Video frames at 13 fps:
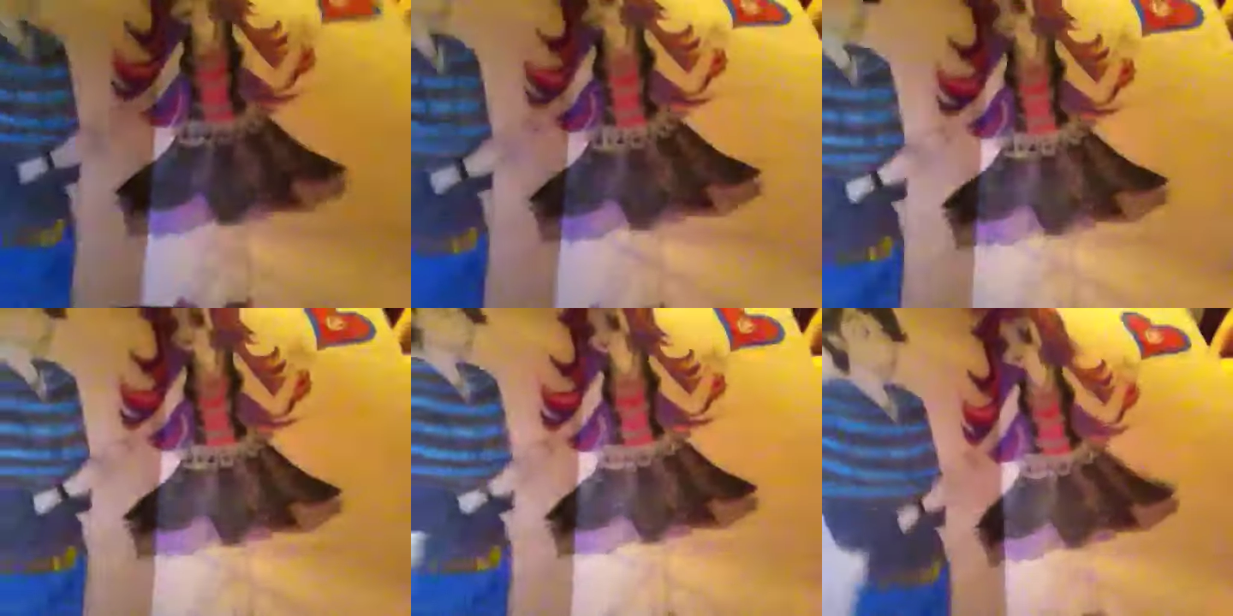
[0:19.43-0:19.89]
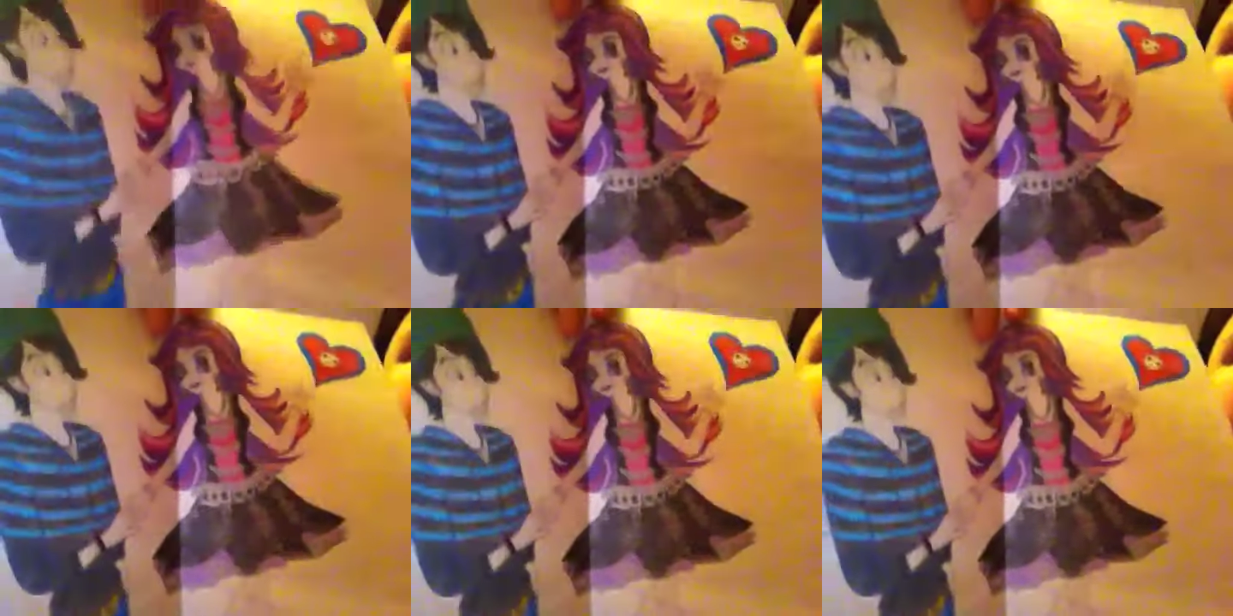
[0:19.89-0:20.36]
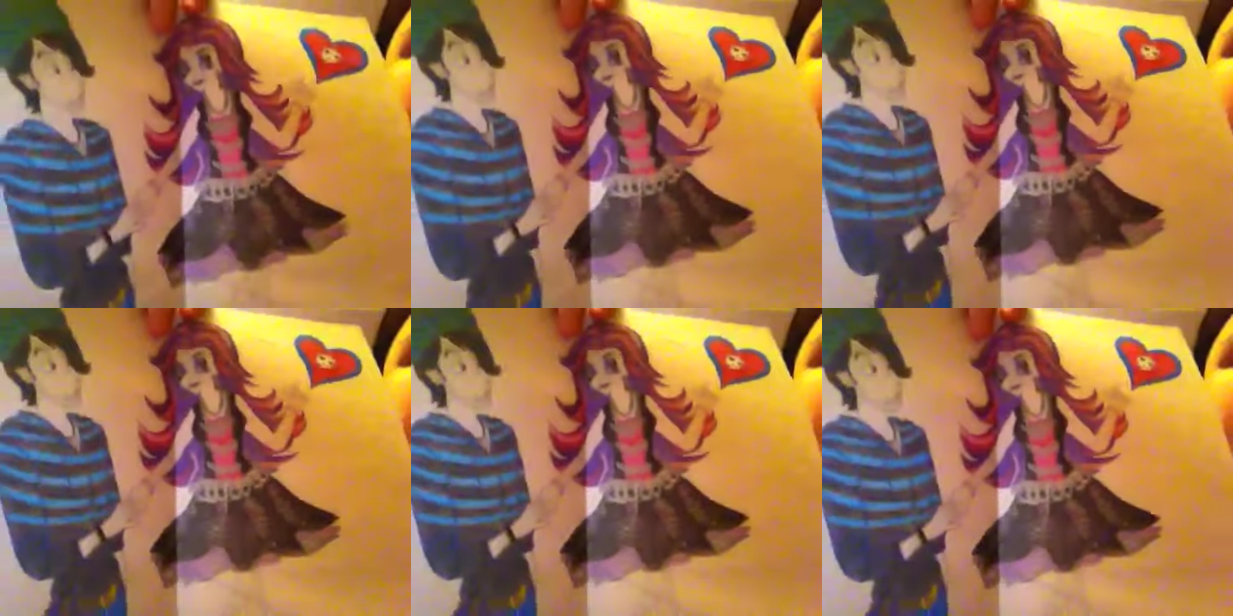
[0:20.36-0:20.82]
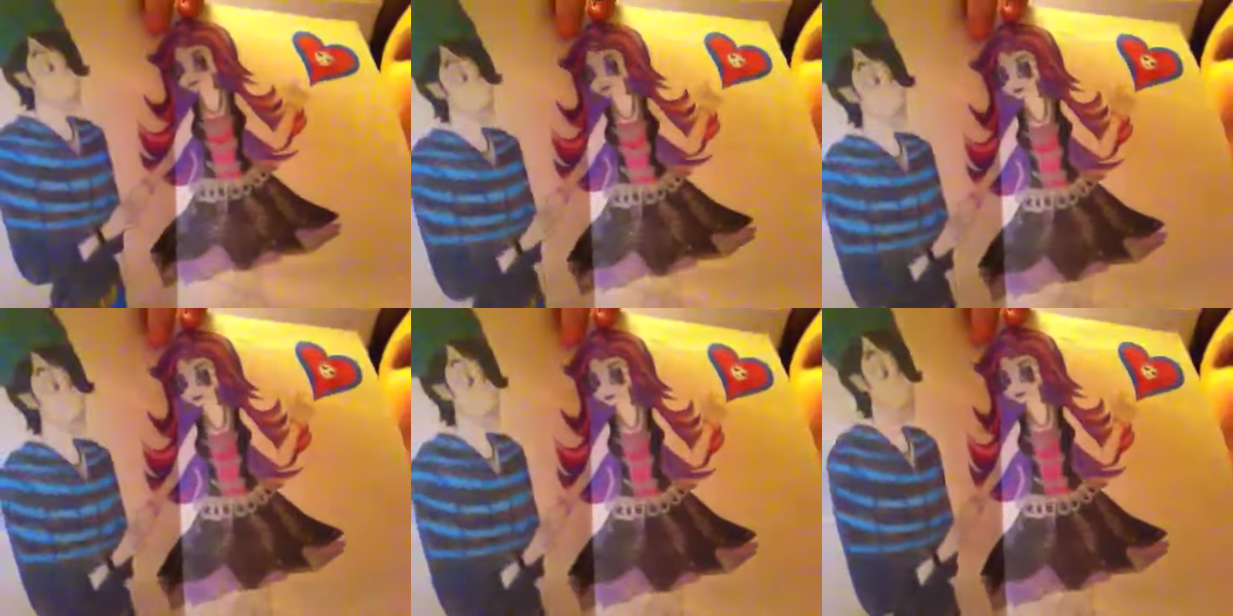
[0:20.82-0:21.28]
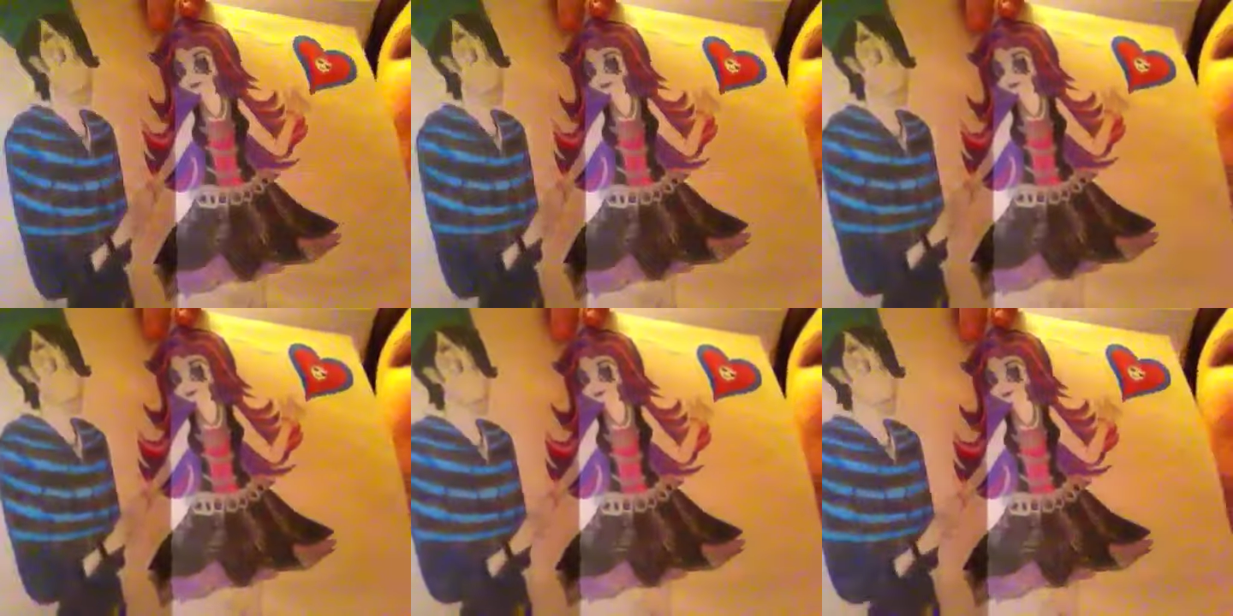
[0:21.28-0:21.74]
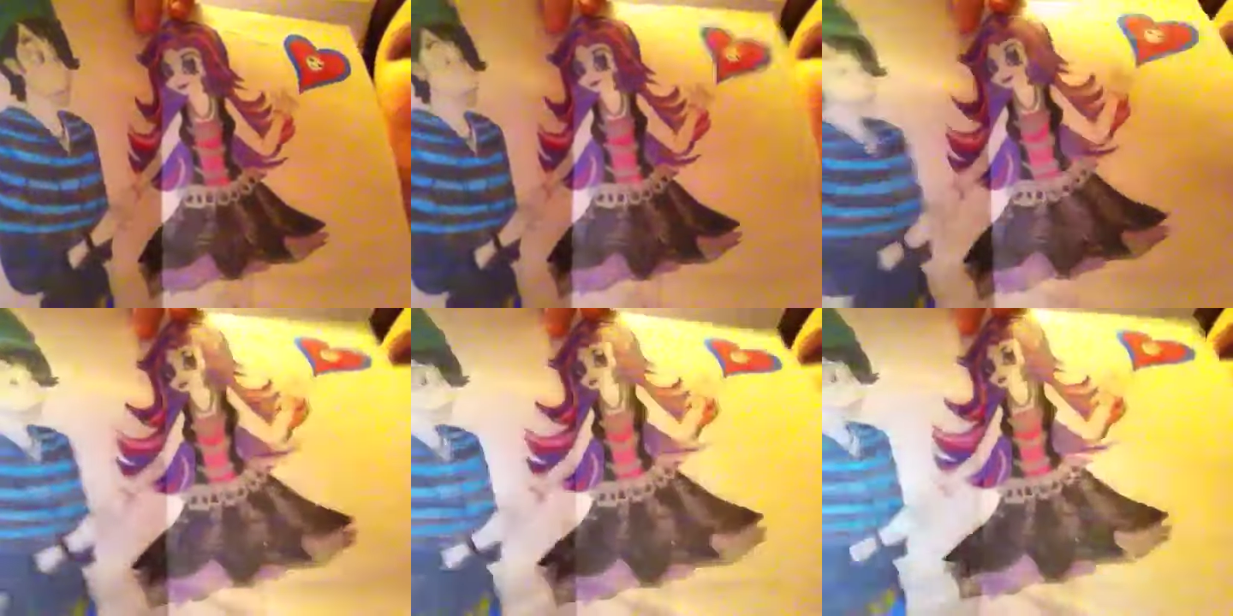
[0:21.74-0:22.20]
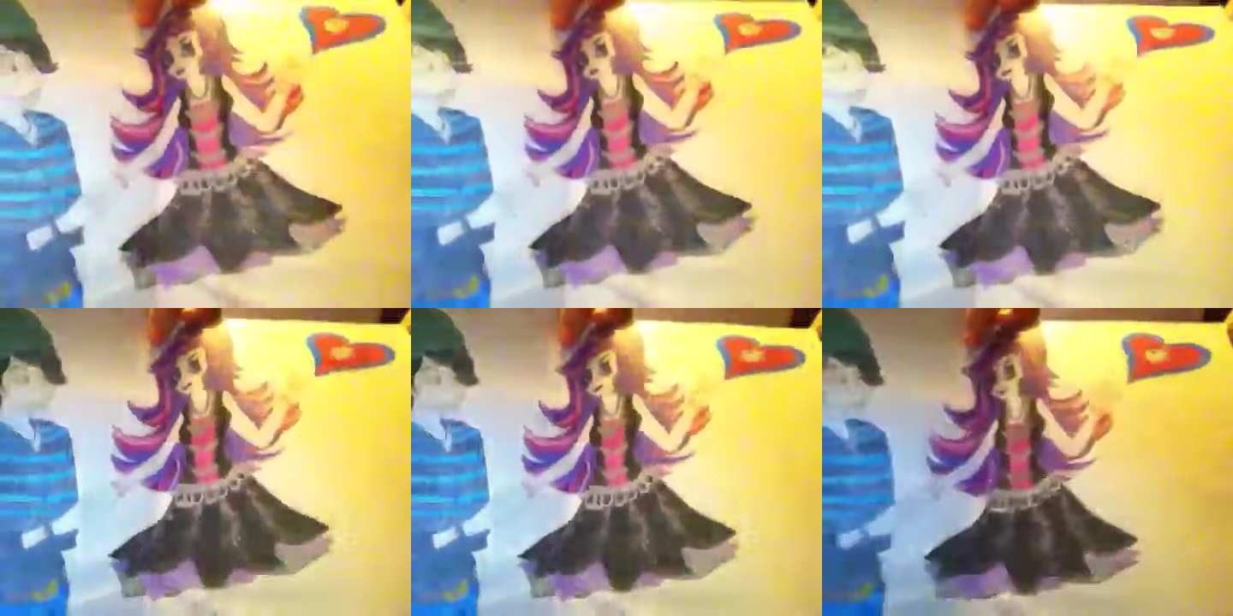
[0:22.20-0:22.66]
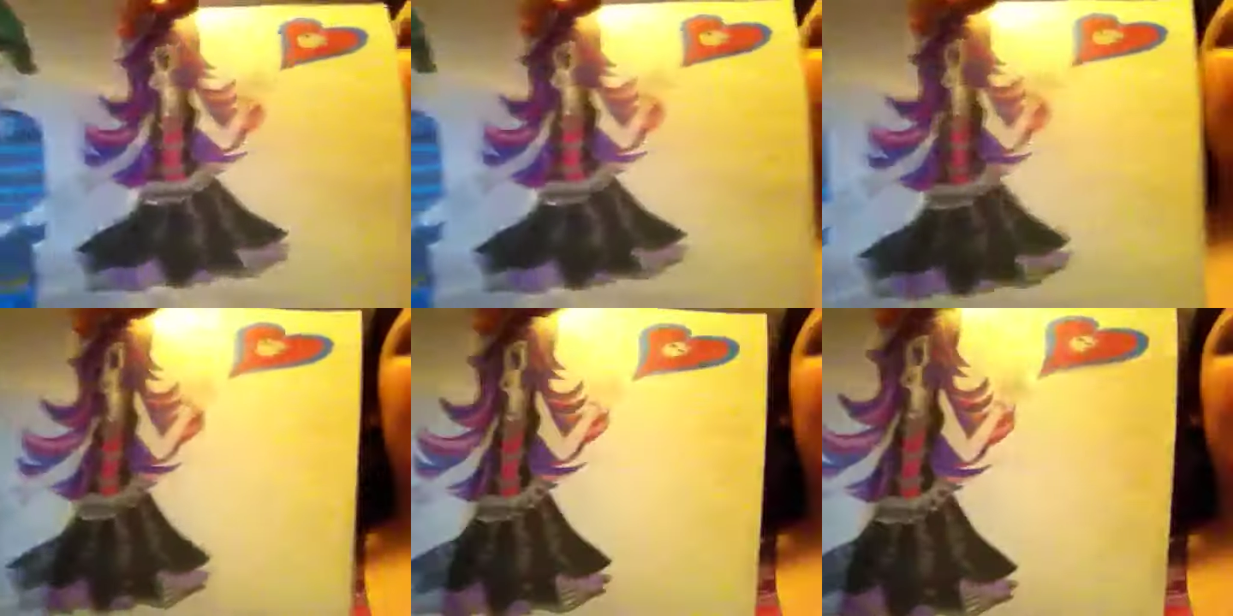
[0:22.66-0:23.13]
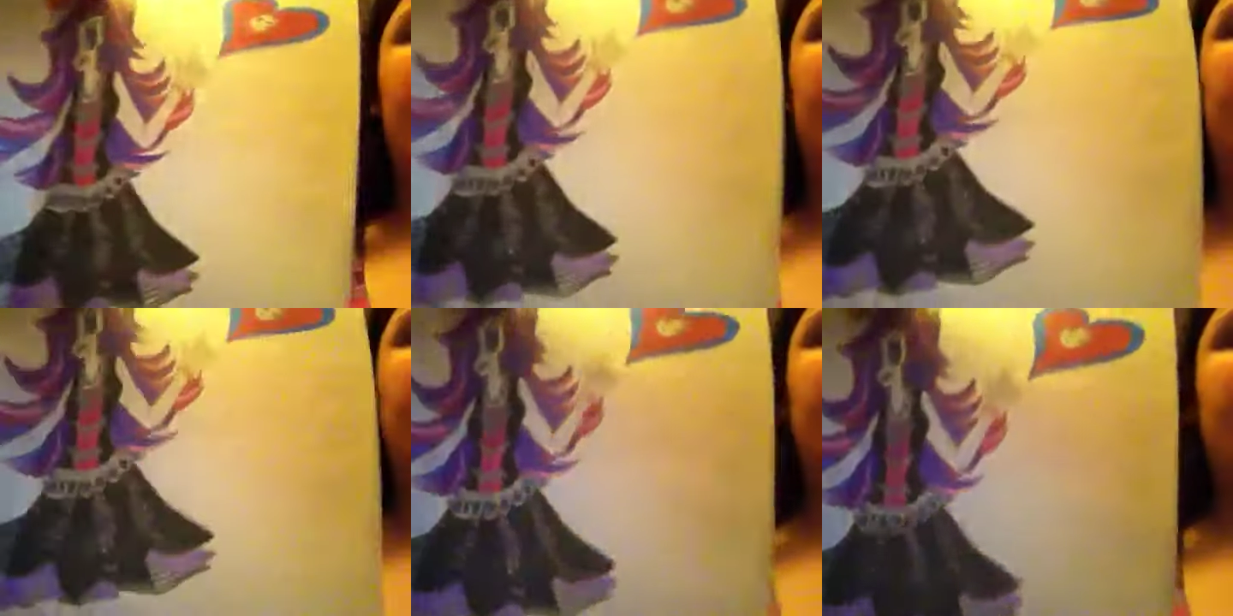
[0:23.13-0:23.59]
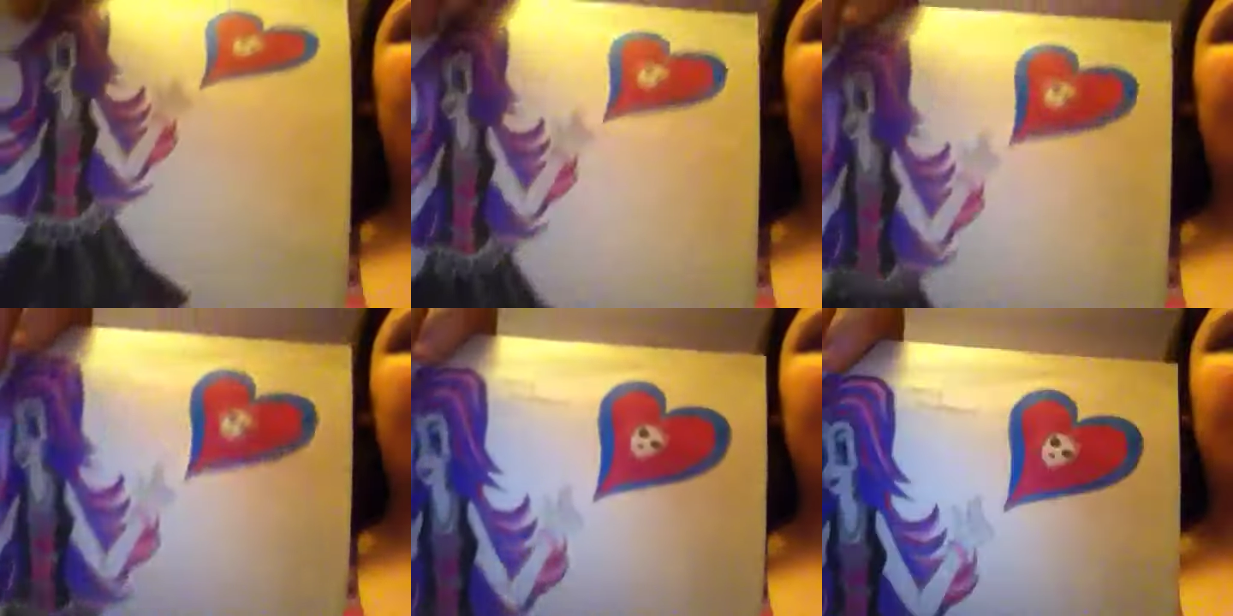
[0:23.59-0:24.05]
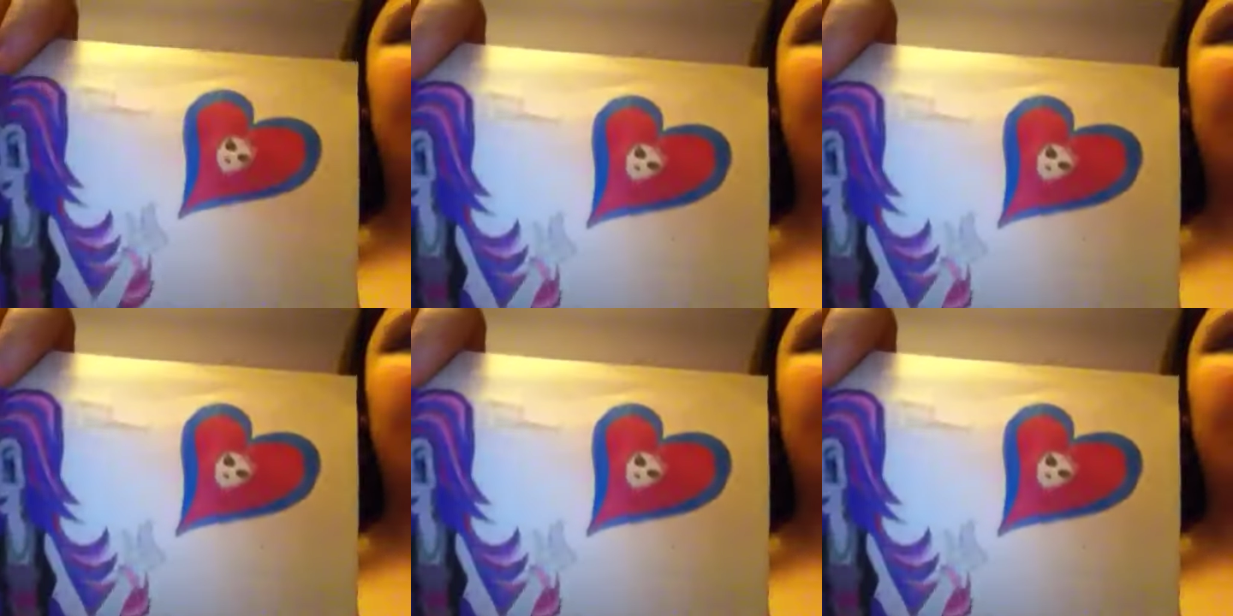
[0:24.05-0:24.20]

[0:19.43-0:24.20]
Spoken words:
[unreadable: no face in view]